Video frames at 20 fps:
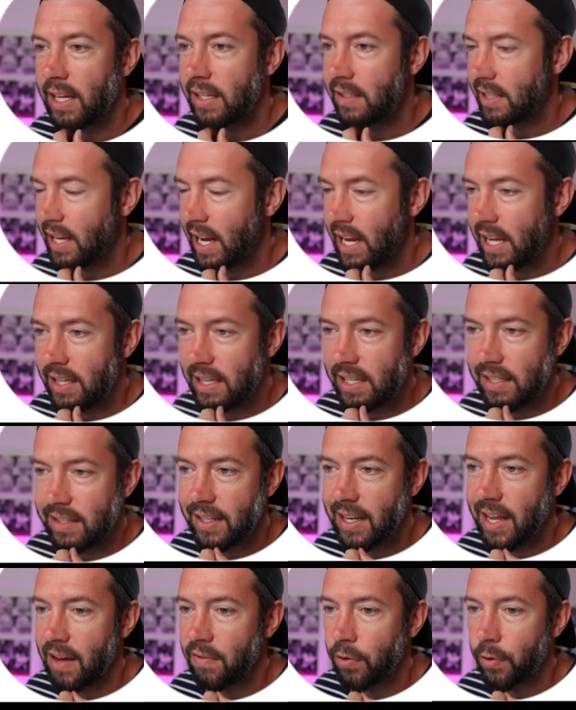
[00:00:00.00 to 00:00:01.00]
let's say,
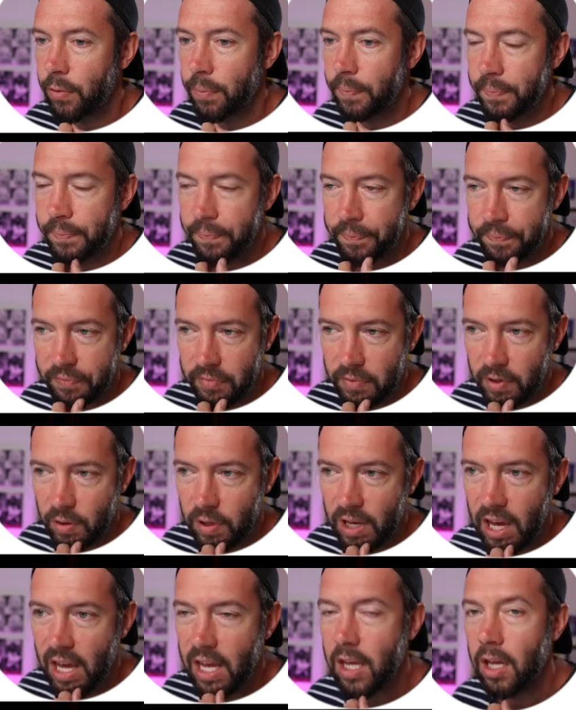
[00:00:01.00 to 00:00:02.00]
this level,
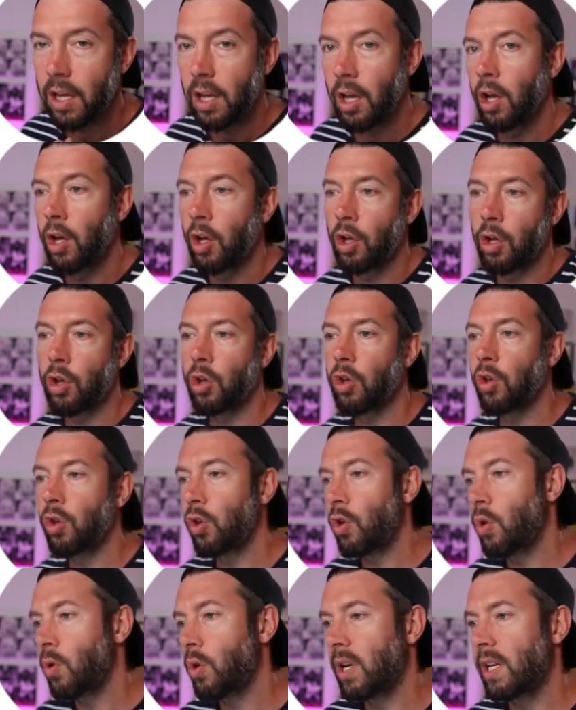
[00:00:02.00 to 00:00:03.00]
okay,
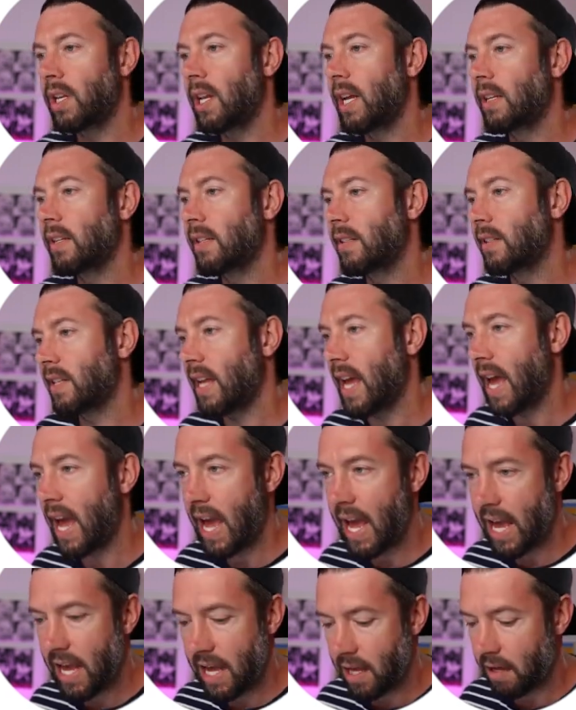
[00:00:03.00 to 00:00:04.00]
you can then
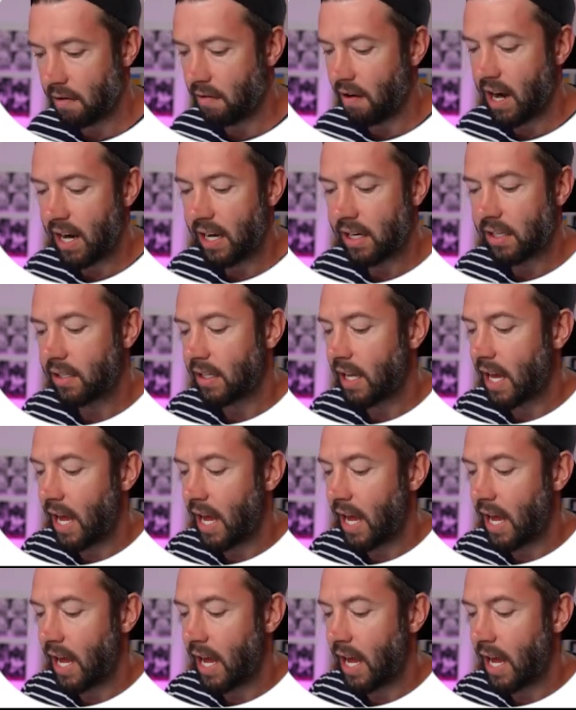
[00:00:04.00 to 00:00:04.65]
say, right,